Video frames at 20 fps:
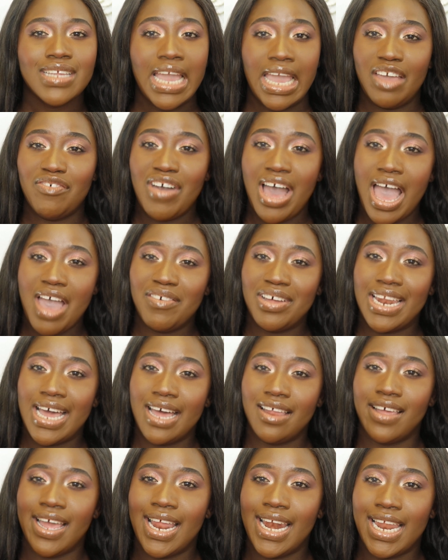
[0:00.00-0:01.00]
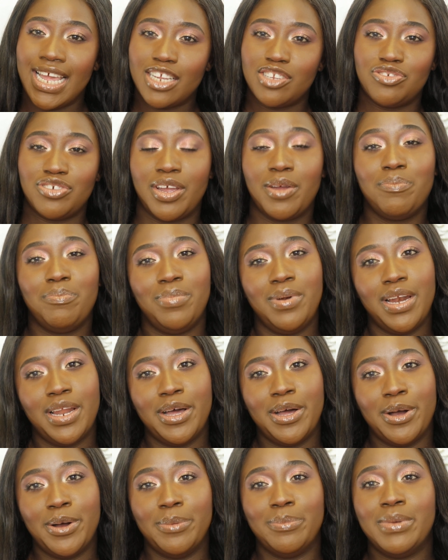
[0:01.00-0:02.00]
if I have a lot of Electric
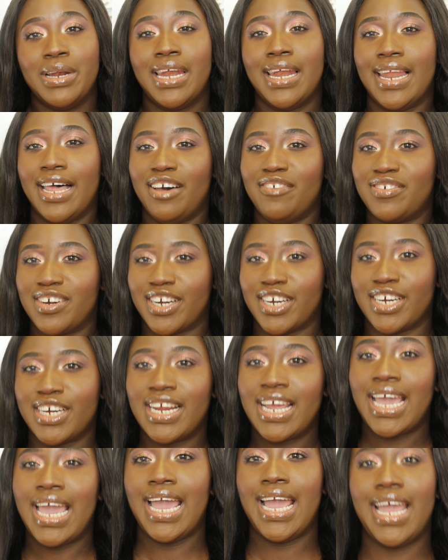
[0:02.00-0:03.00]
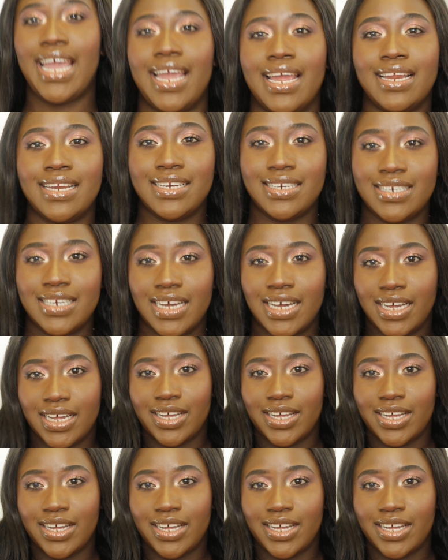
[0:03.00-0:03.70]
Bloom lover, and